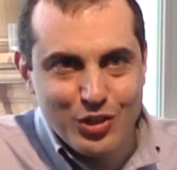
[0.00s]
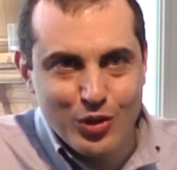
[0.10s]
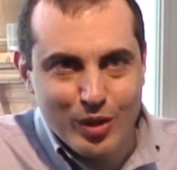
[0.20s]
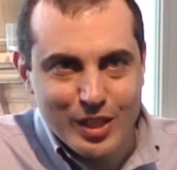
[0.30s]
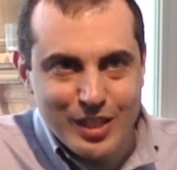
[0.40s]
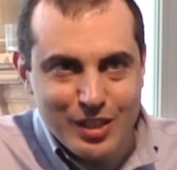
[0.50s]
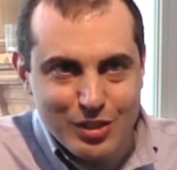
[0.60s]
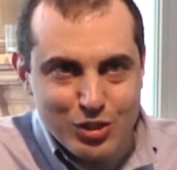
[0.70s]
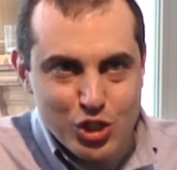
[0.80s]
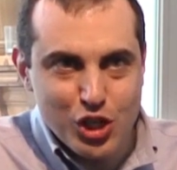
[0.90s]

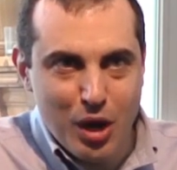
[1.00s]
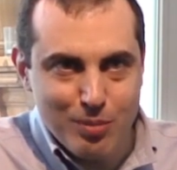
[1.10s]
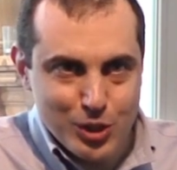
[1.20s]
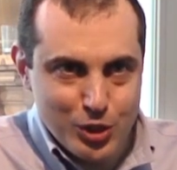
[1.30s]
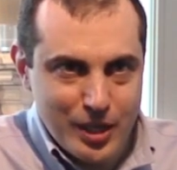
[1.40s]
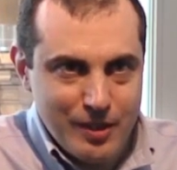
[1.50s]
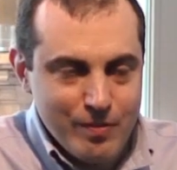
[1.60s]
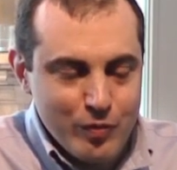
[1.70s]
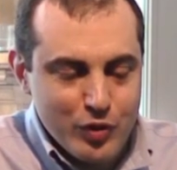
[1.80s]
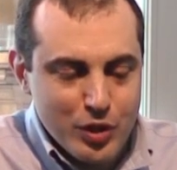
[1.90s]
Euclidean geometry,
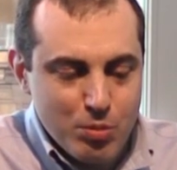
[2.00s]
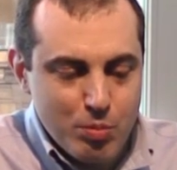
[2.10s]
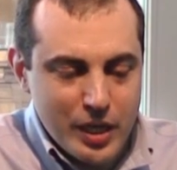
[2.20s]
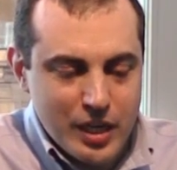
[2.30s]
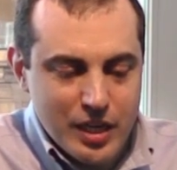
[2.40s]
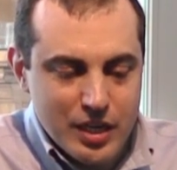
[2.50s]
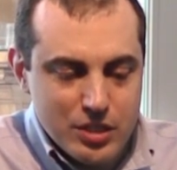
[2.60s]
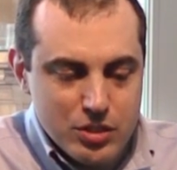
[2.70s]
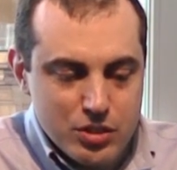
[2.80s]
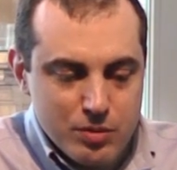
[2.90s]

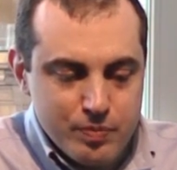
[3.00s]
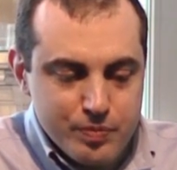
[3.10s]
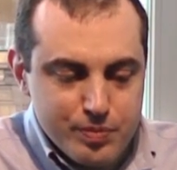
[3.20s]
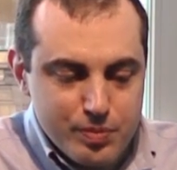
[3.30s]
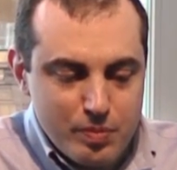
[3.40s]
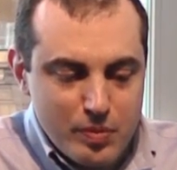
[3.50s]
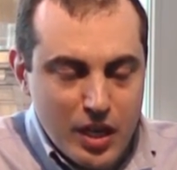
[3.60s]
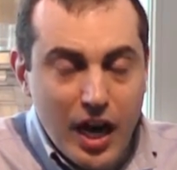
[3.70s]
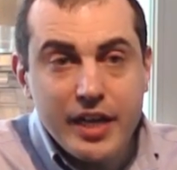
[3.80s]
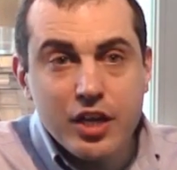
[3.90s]
because
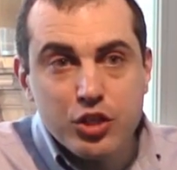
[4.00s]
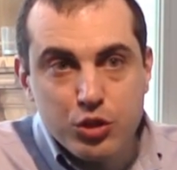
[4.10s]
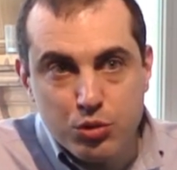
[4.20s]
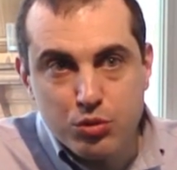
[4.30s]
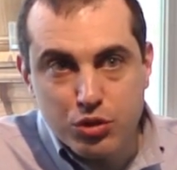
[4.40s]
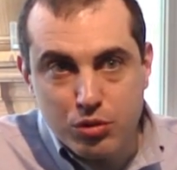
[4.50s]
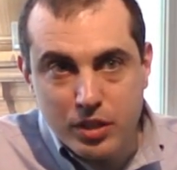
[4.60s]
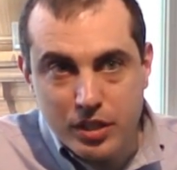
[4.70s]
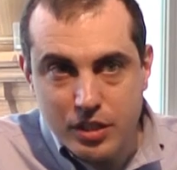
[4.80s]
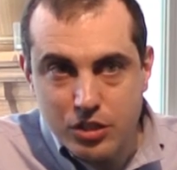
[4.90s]
I can use
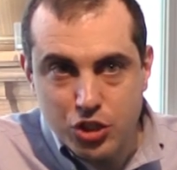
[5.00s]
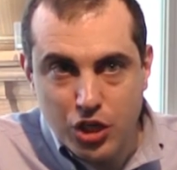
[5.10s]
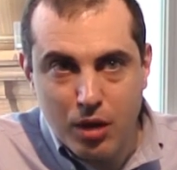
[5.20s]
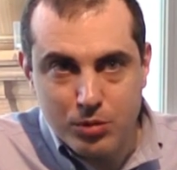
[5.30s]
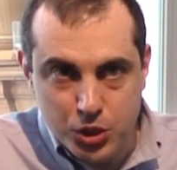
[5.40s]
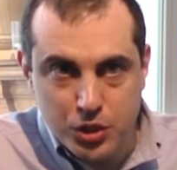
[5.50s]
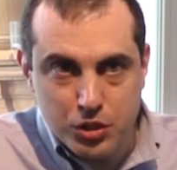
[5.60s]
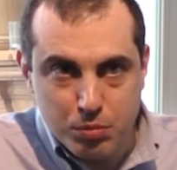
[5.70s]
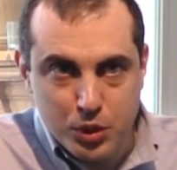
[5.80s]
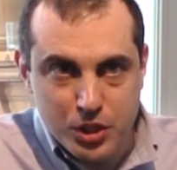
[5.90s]
Euclidean
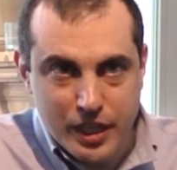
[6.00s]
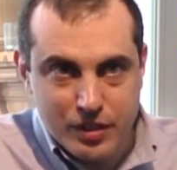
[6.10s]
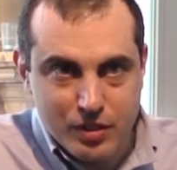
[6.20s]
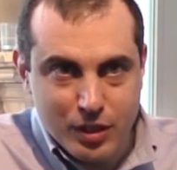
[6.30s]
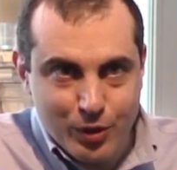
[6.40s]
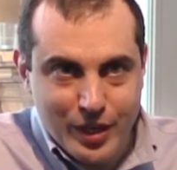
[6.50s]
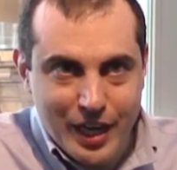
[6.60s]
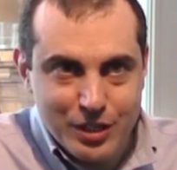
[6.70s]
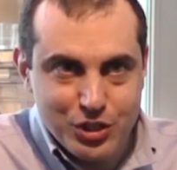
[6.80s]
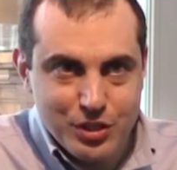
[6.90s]
geometry to predict the
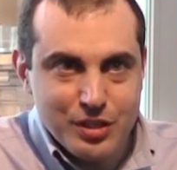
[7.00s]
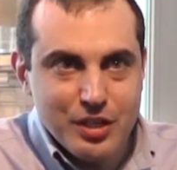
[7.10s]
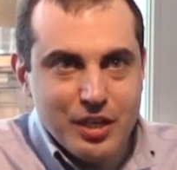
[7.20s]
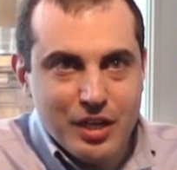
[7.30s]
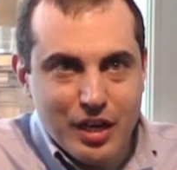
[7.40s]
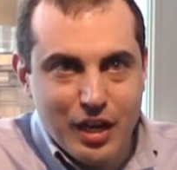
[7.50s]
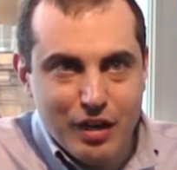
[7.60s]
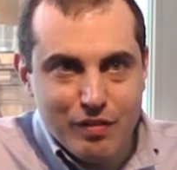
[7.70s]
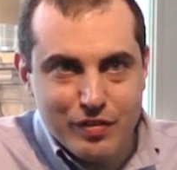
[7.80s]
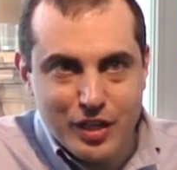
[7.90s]
location
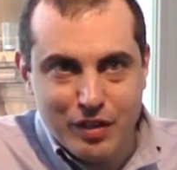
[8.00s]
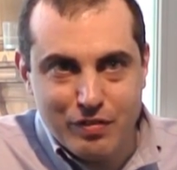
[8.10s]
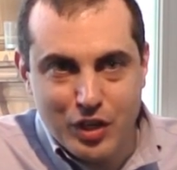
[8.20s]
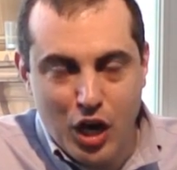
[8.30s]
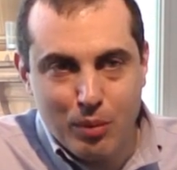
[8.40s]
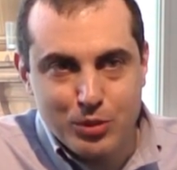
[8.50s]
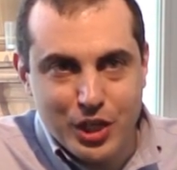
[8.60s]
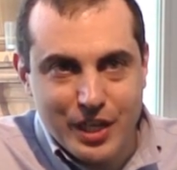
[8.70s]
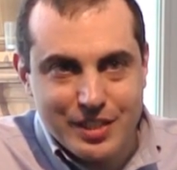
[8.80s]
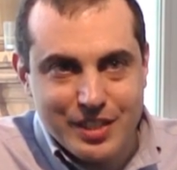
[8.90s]
of an
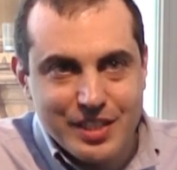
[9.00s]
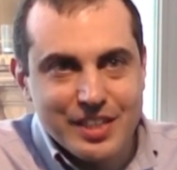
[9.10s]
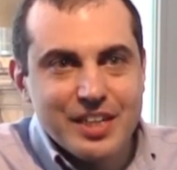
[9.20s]
object.